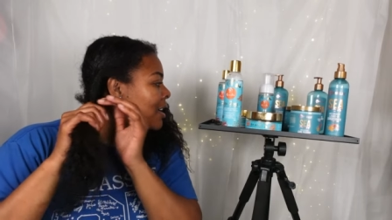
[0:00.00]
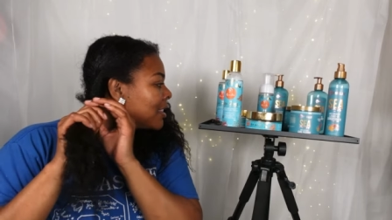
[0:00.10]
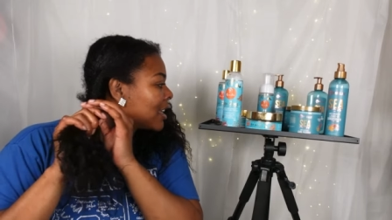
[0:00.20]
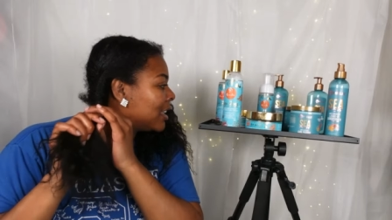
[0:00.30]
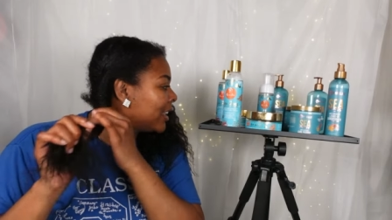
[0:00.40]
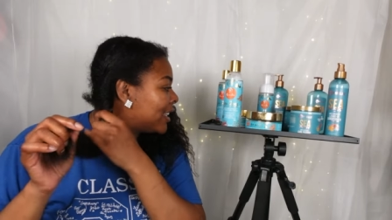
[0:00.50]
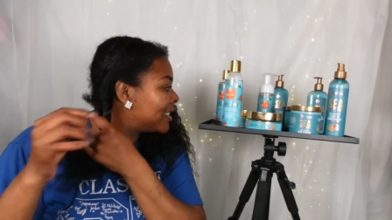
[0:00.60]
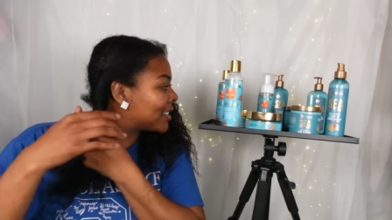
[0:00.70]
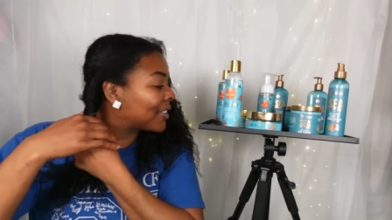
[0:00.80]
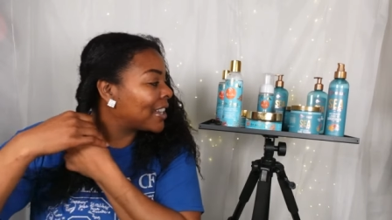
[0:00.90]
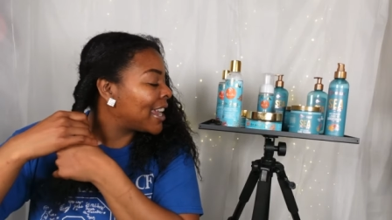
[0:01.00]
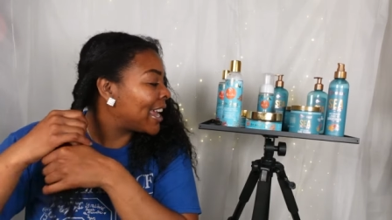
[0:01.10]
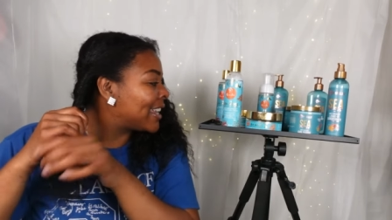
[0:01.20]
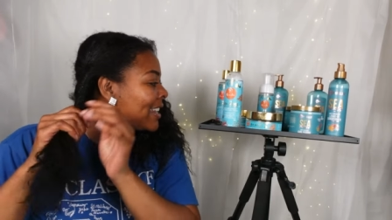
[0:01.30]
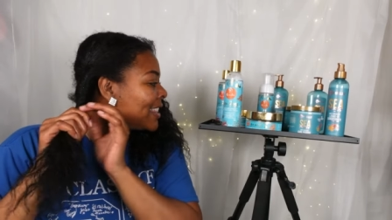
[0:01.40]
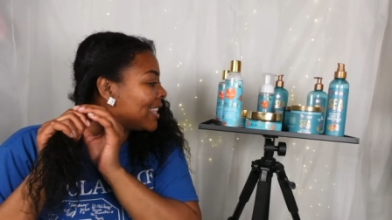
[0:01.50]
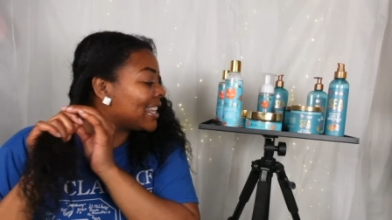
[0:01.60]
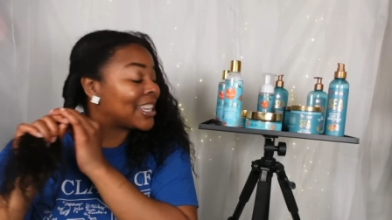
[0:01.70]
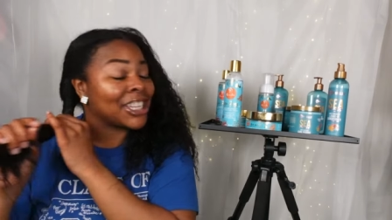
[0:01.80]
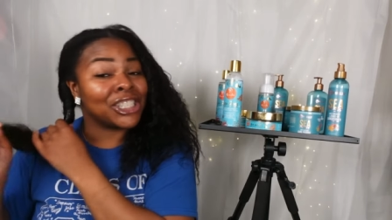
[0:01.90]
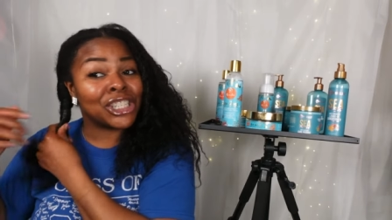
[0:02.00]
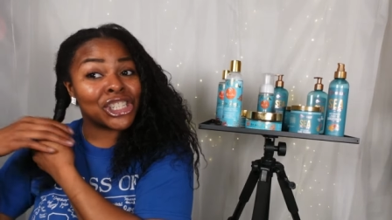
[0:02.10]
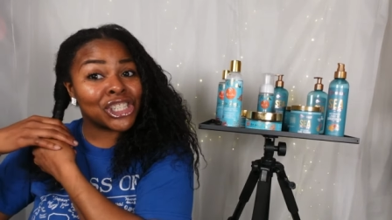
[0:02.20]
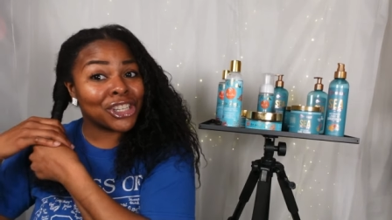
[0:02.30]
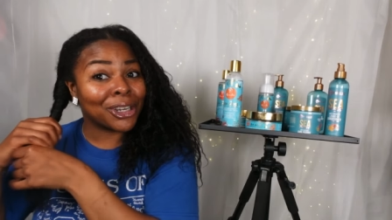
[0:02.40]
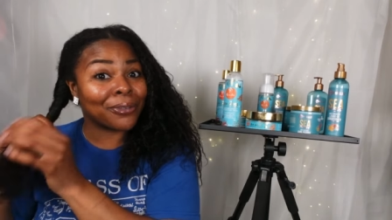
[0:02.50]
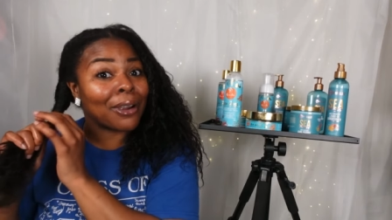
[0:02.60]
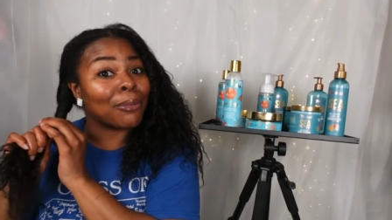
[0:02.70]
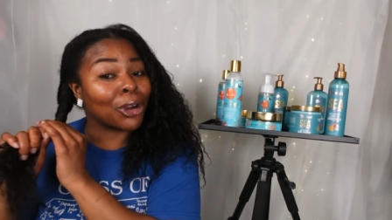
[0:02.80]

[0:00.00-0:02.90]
the cleanser and the conditioner from